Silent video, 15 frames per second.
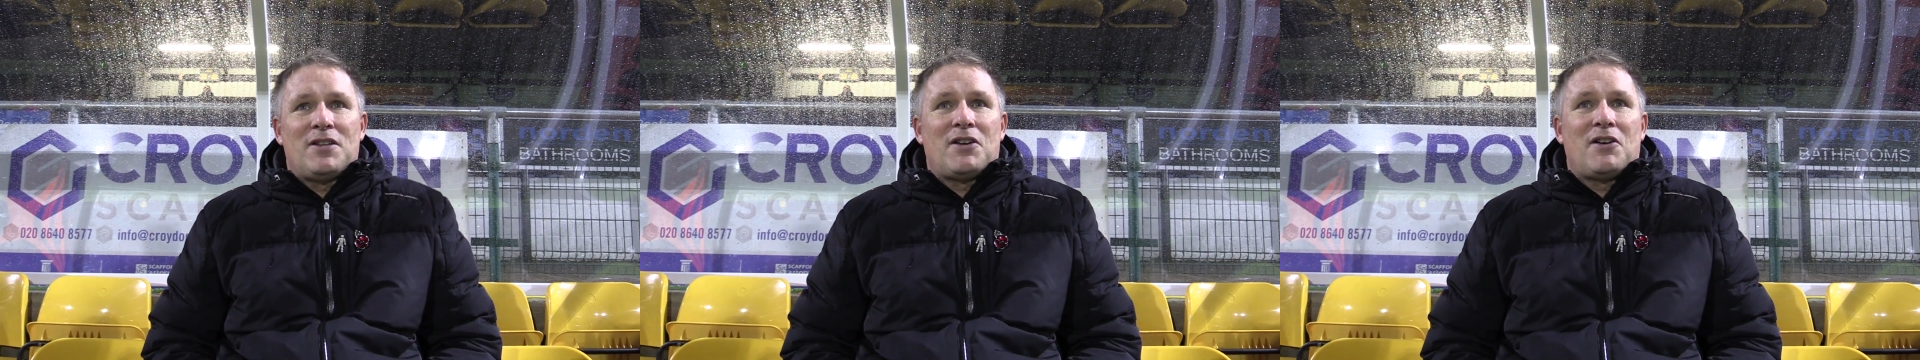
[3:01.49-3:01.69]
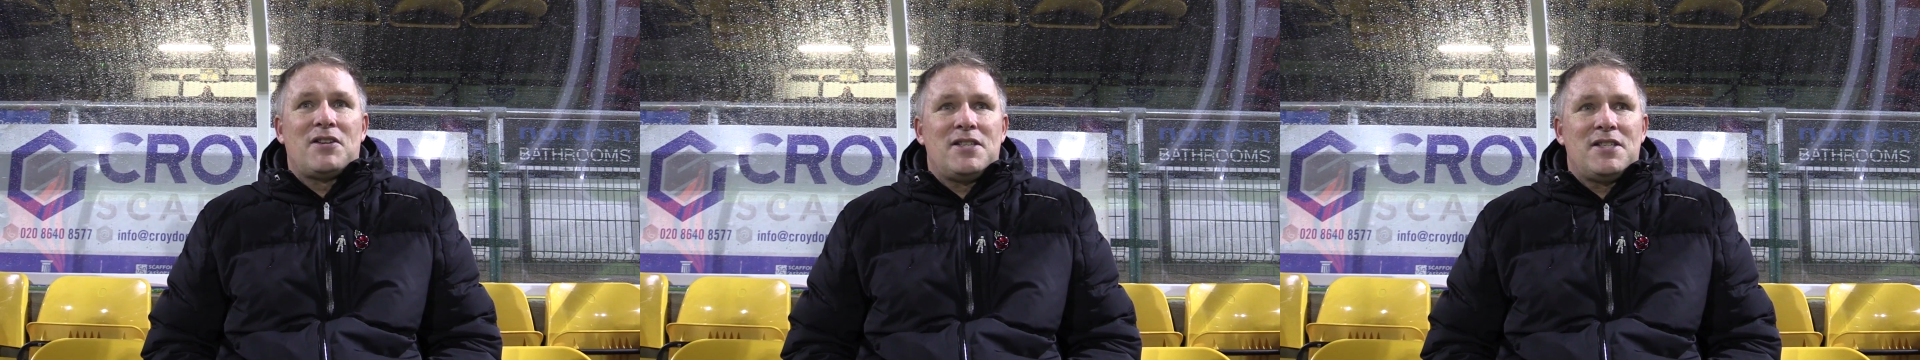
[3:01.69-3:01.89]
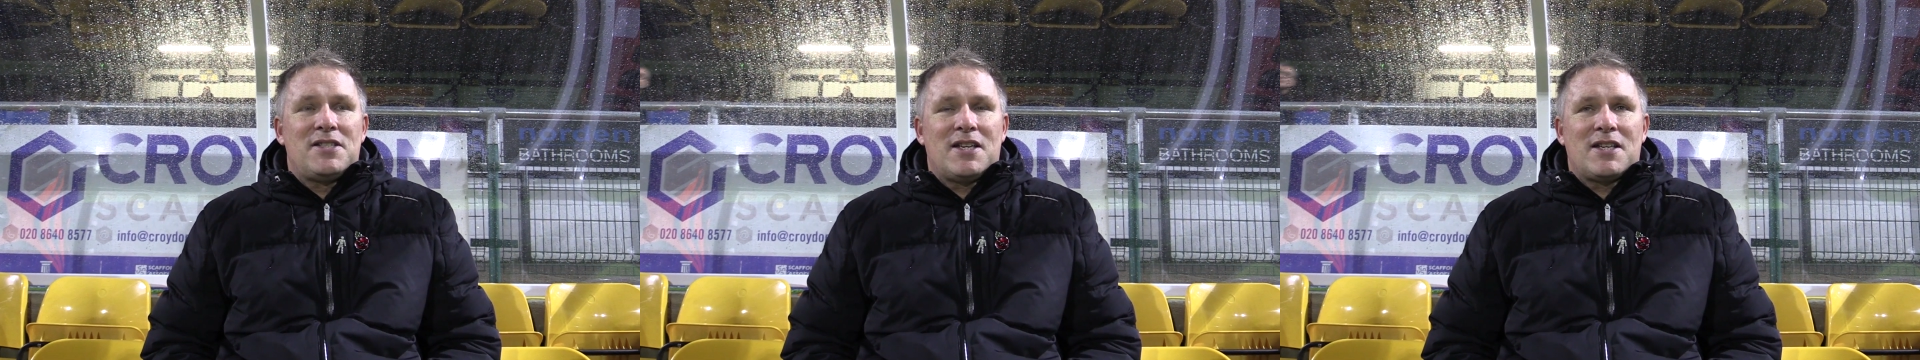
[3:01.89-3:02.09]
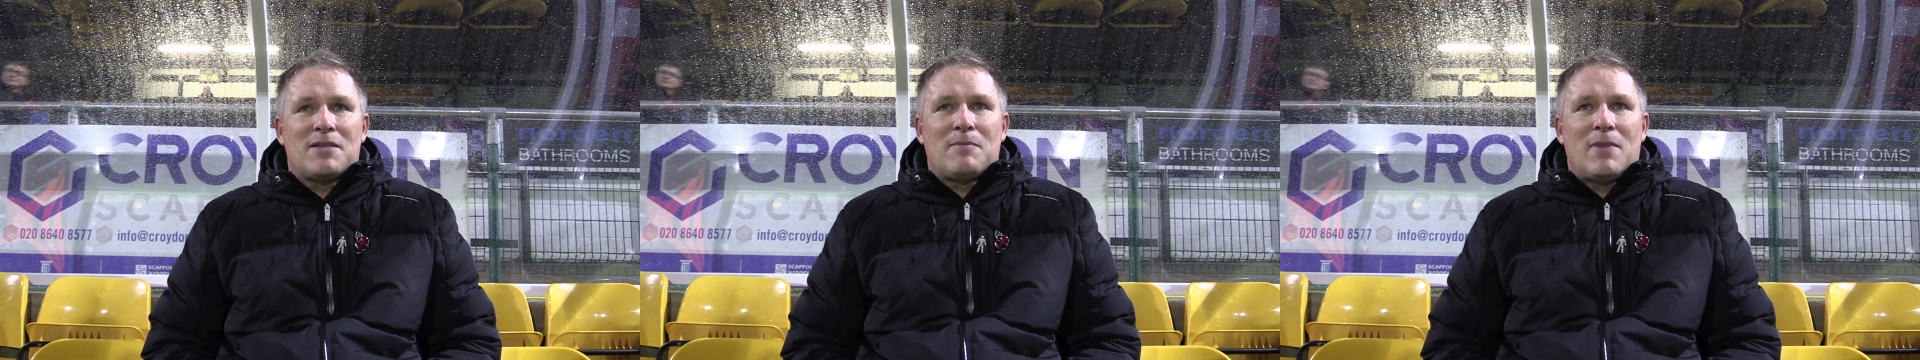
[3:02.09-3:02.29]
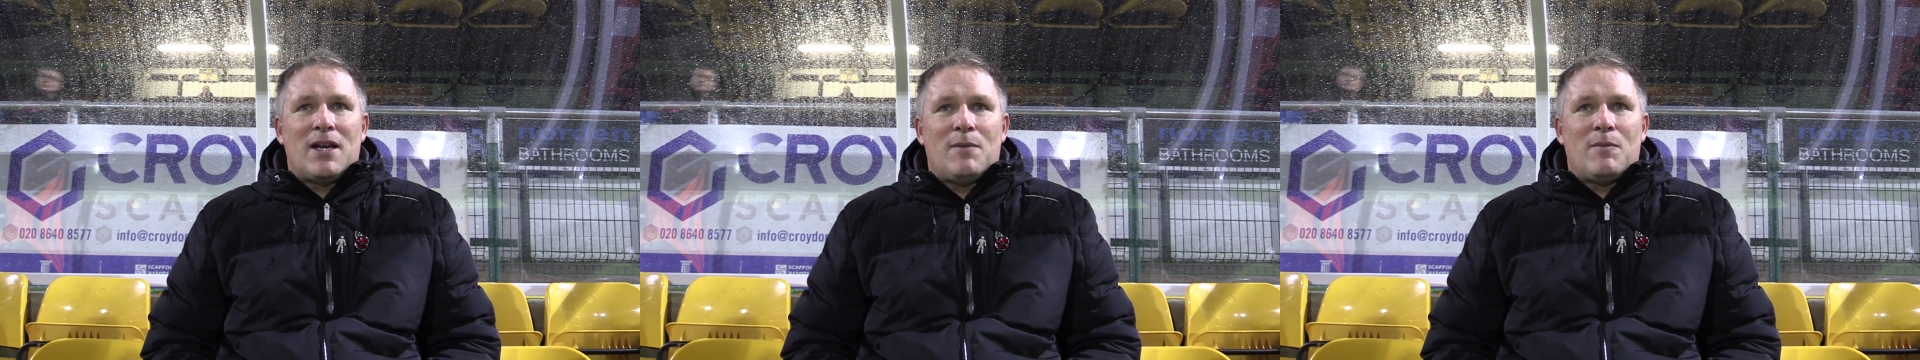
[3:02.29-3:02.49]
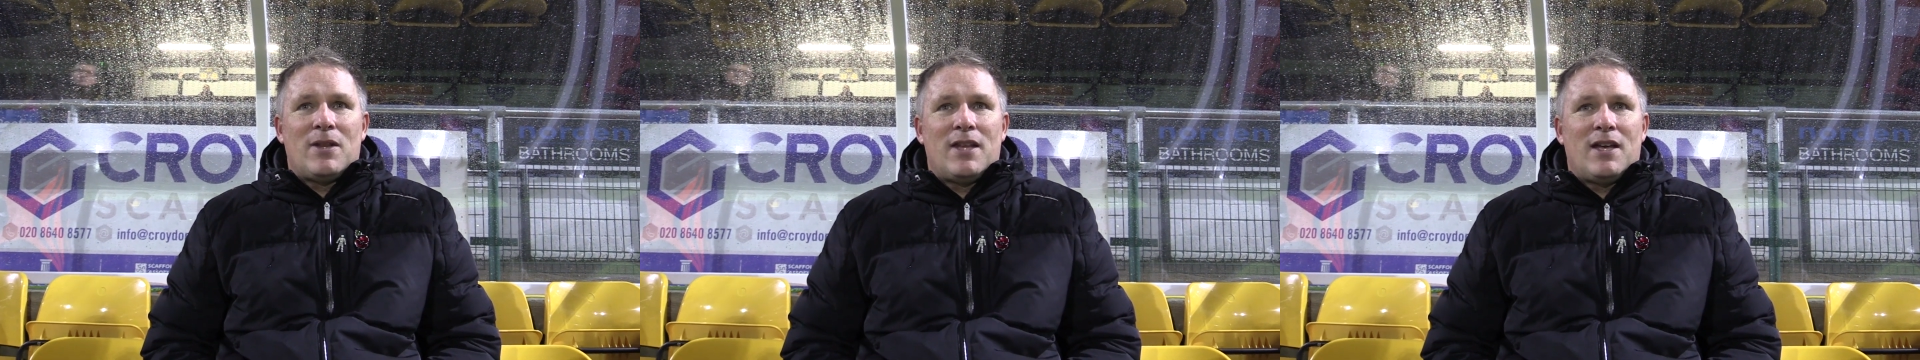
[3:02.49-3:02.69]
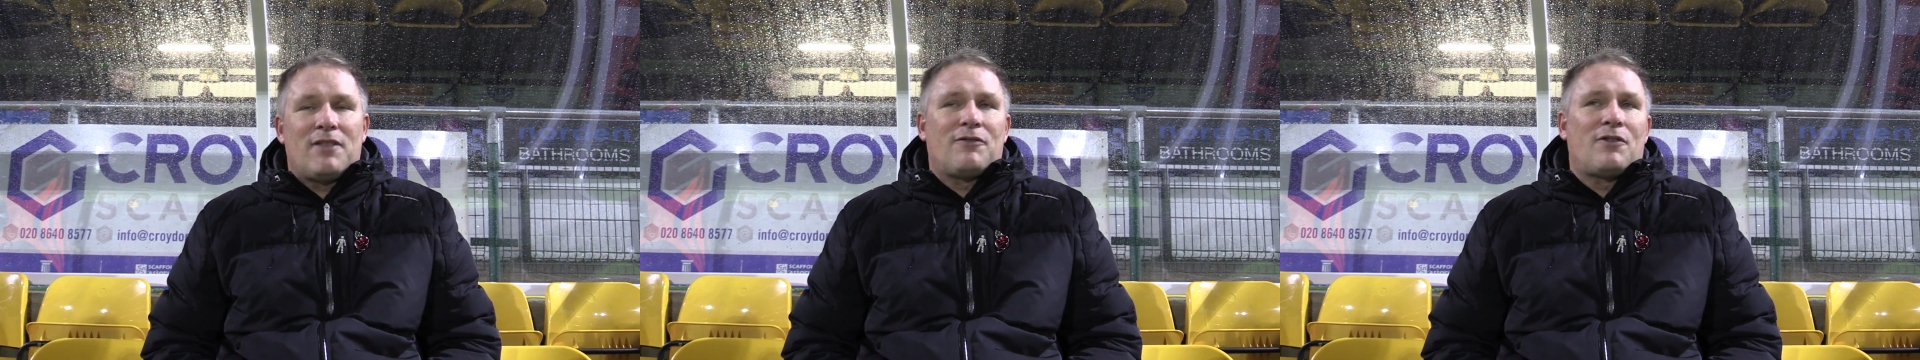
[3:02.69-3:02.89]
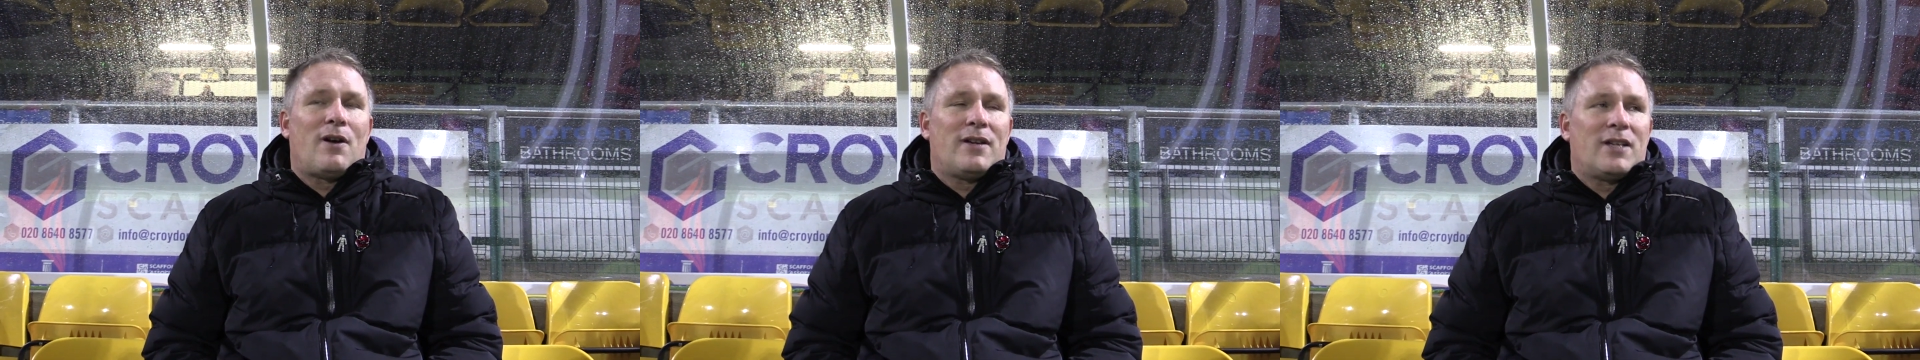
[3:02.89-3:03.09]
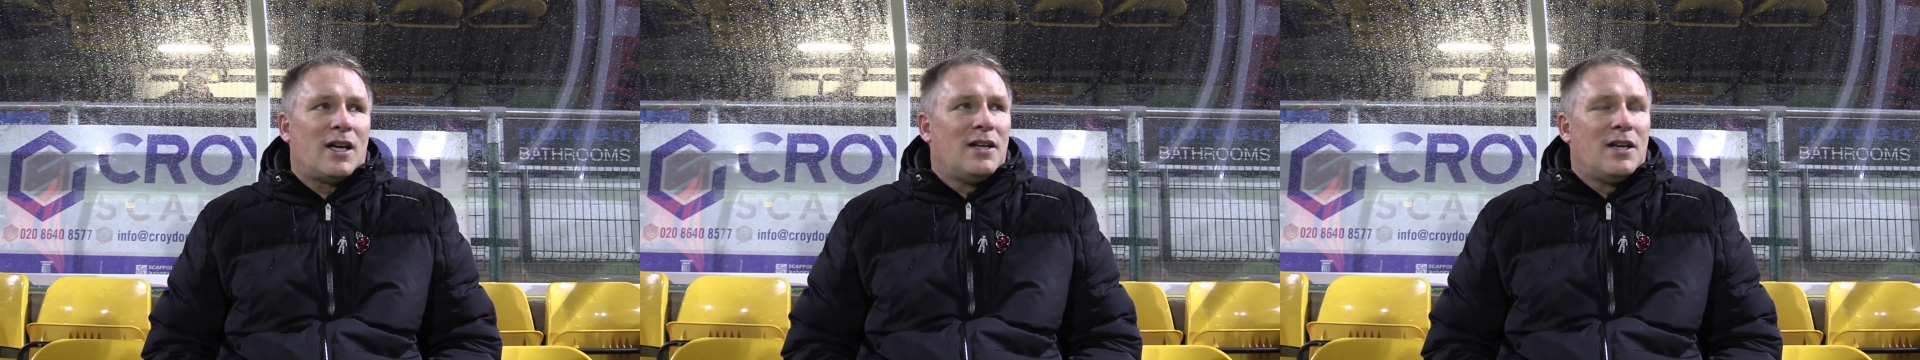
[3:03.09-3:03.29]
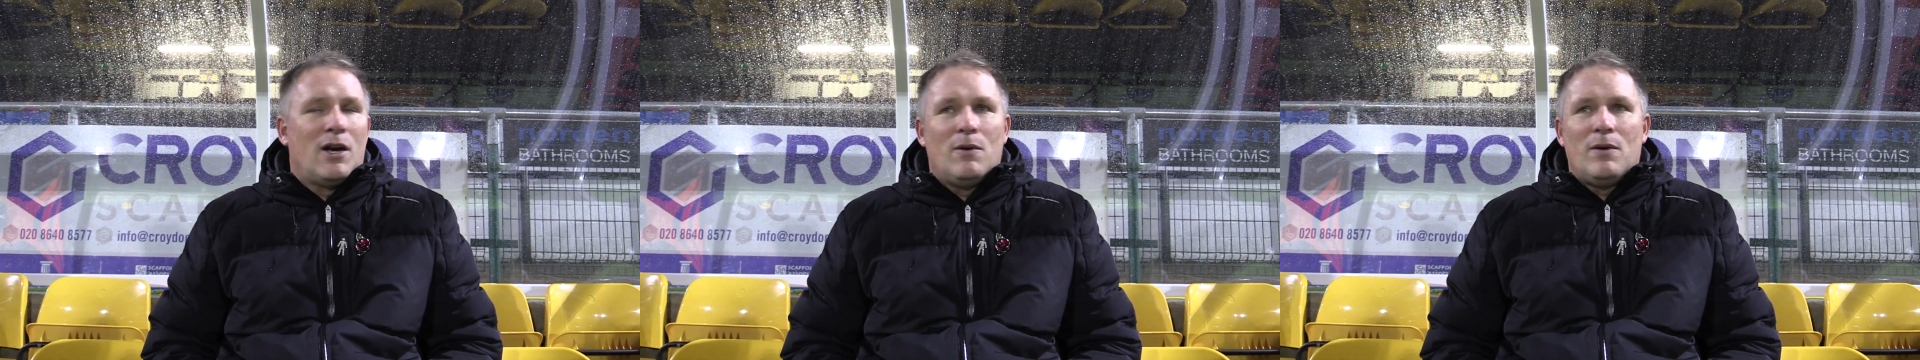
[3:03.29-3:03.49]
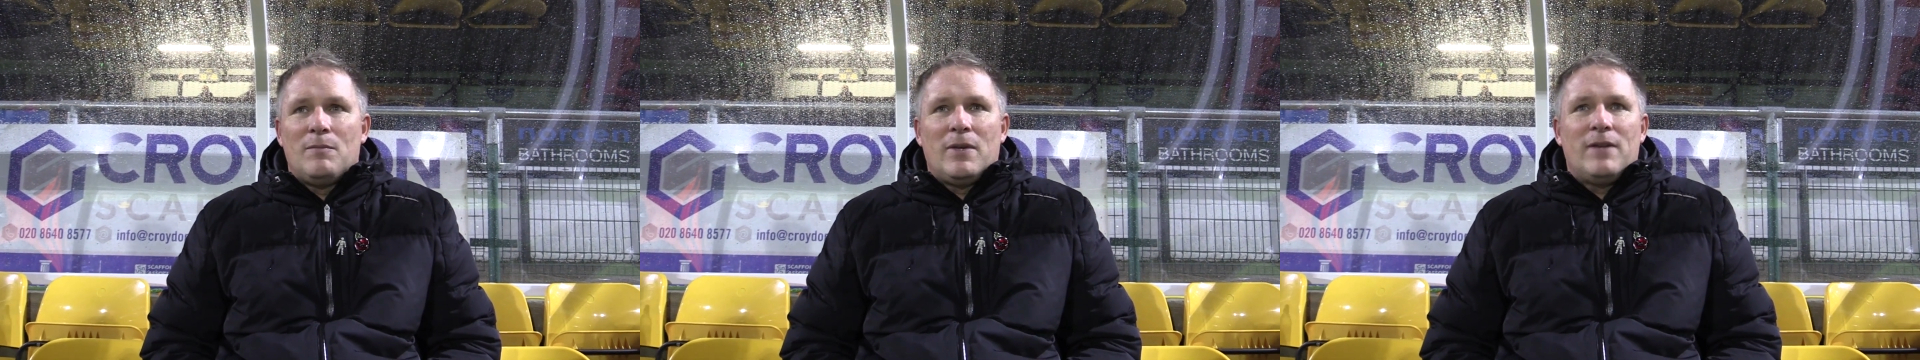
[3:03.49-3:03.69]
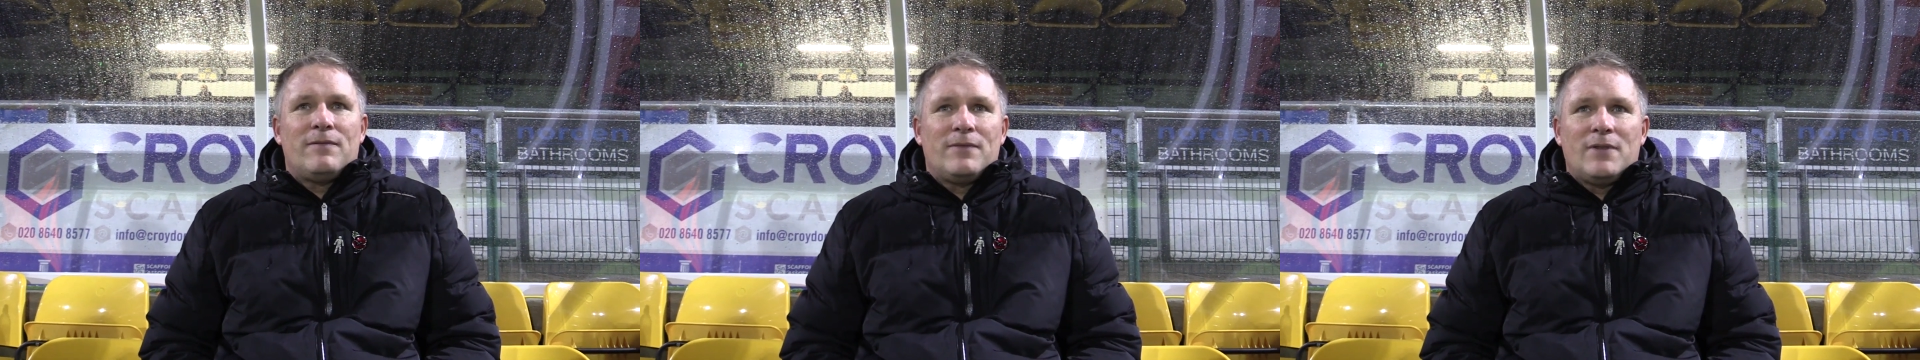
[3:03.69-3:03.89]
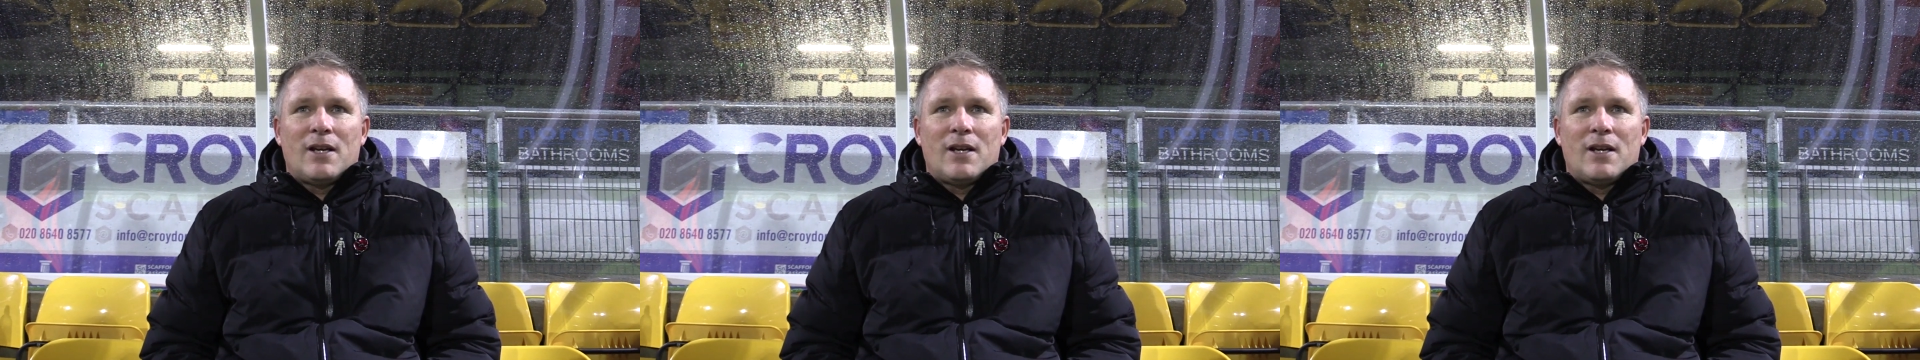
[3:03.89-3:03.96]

the 96th minute when they're throwing gun ho, and we,